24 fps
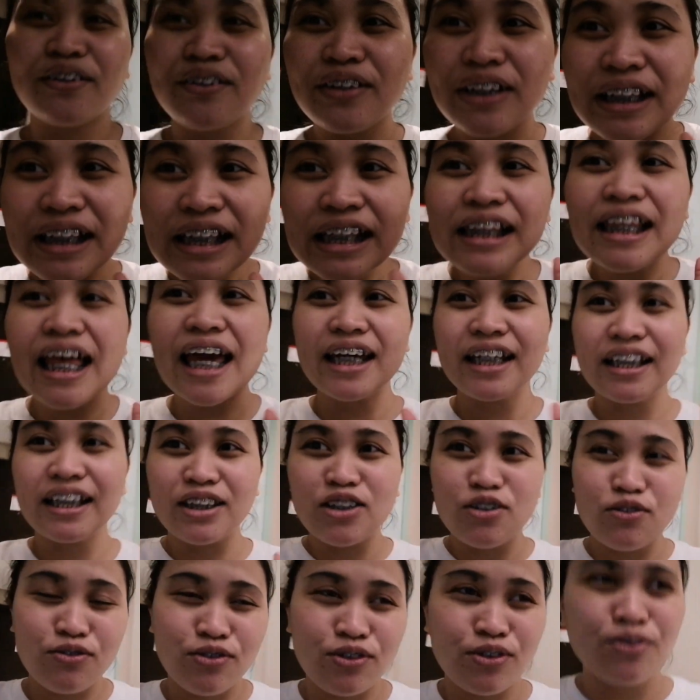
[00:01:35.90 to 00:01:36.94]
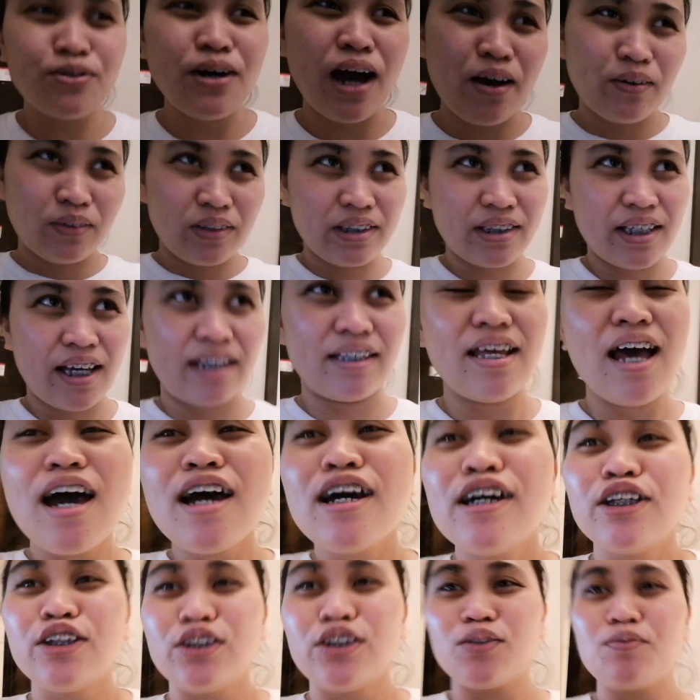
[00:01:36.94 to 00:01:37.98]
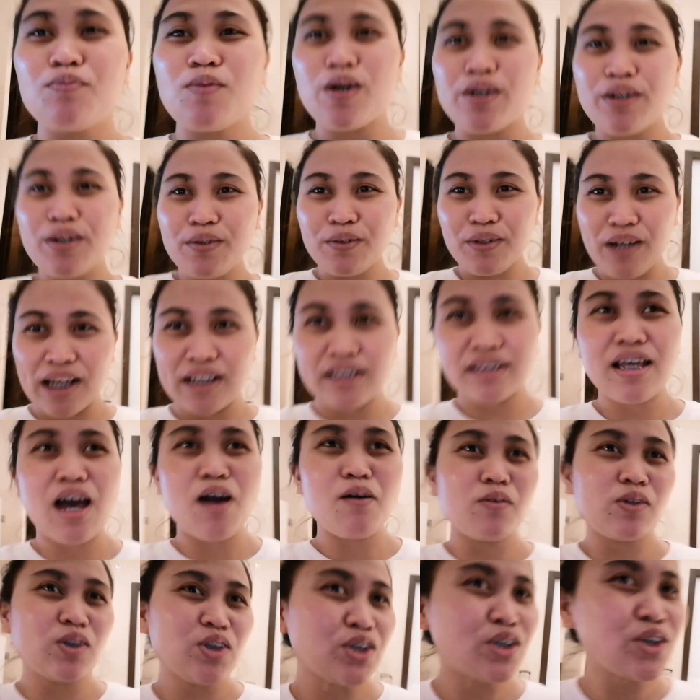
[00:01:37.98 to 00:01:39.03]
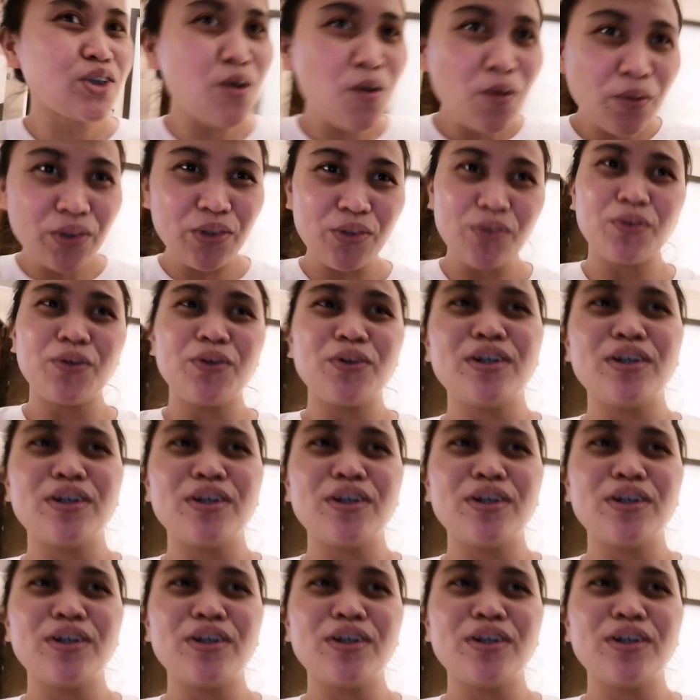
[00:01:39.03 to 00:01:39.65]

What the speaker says: I really like the view outside. Tomorrow, guys, I will show you